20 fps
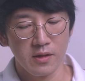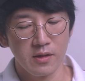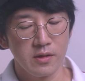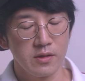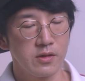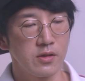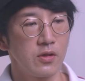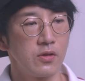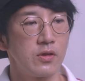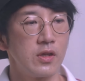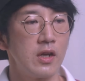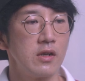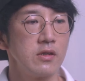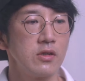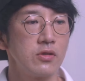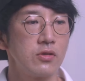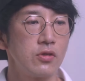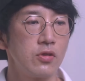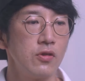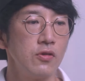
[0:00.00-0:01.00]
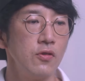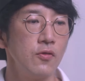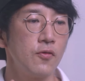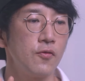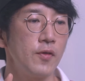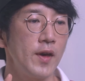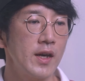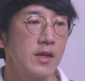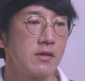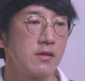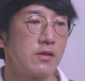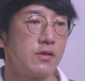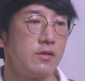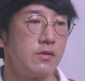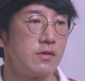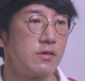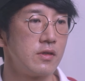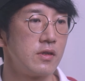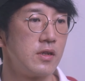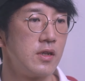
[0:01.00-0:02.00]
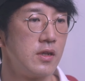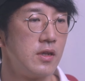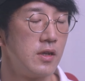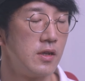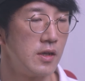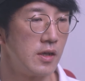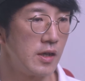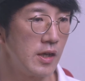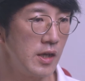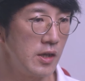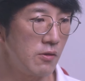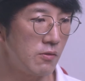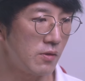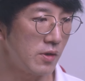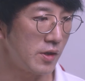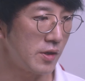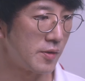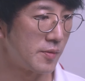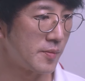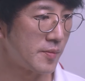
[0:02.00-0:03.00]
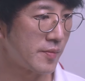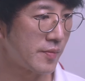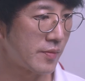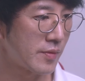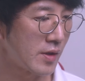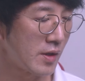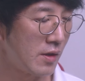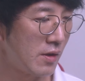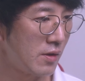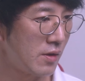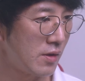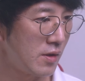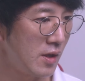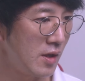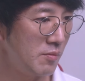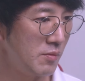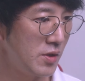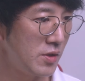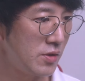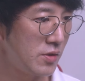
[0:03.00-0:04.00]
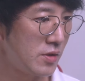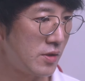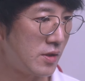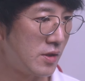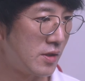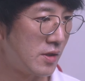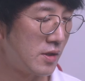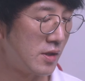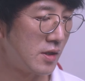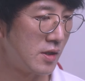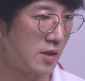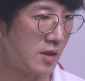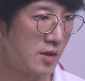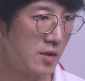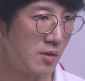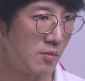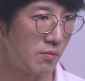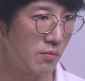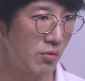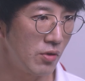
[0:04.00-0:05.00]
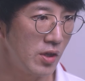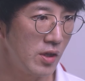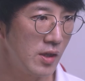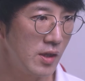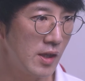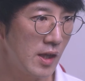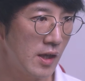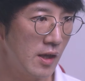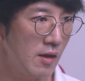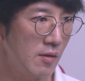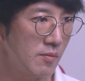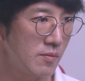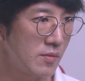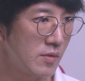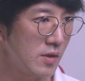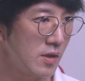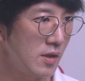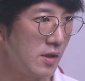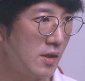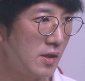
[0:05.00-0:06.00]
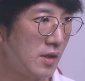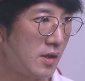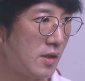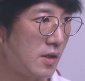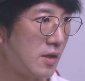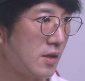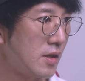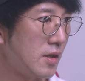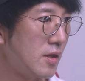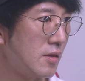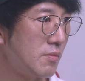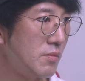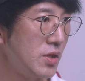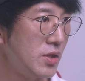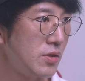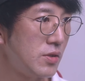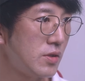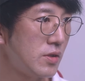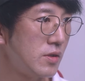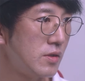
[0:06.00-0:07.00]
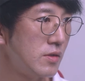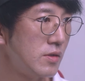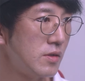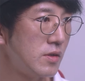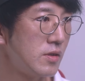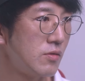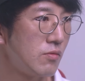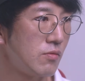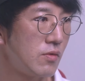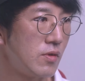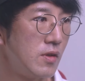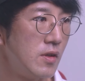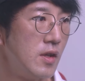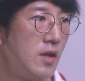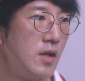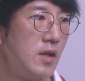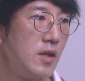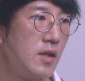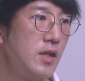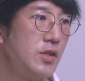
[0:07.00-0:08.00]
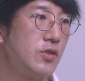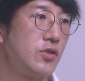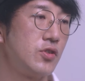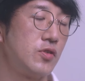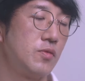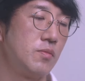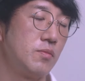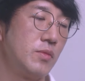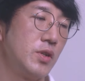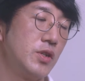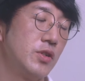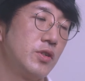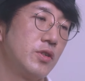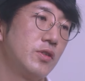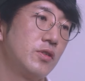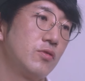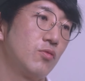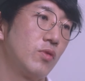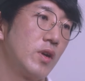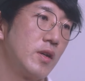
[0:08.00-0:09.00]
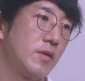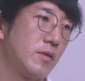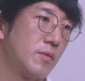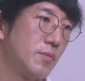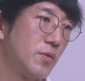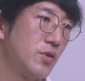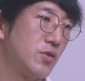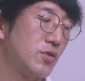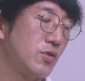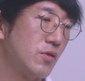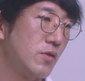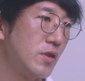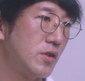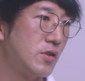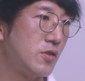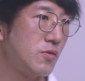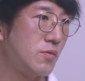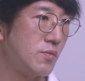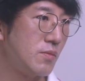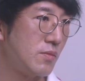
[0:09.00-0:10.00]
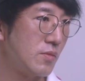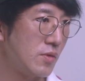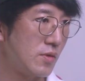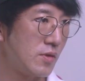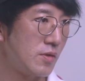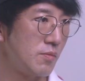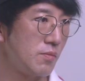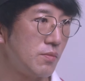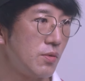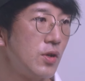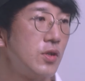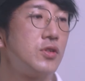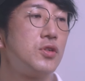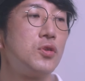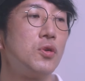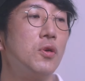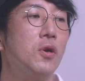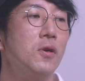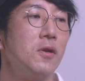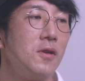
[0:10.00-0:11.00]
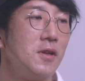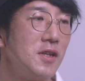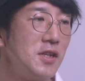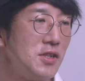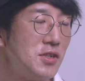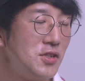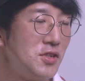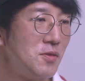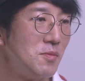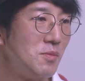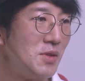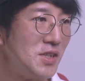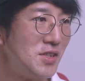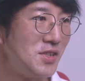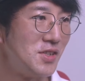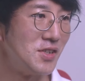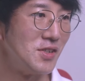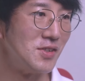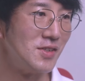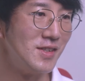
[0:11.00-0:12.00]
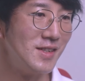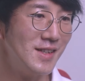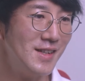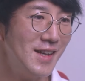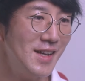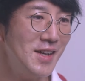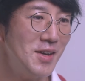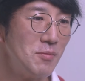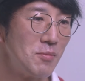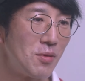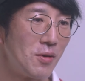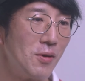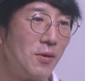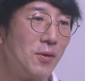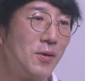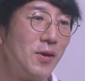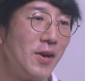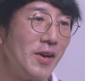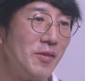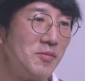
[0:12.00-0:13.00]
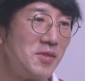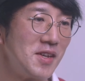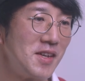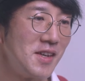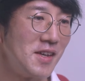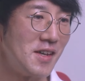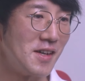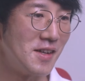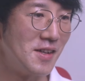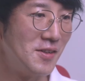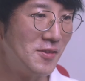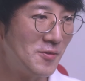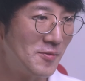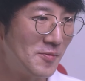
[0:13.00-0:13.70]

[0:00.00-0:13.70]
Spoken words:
so there are two factors. Anyway, let me bring that up. The missions, Litchi missions, virtual Litchi missions program here.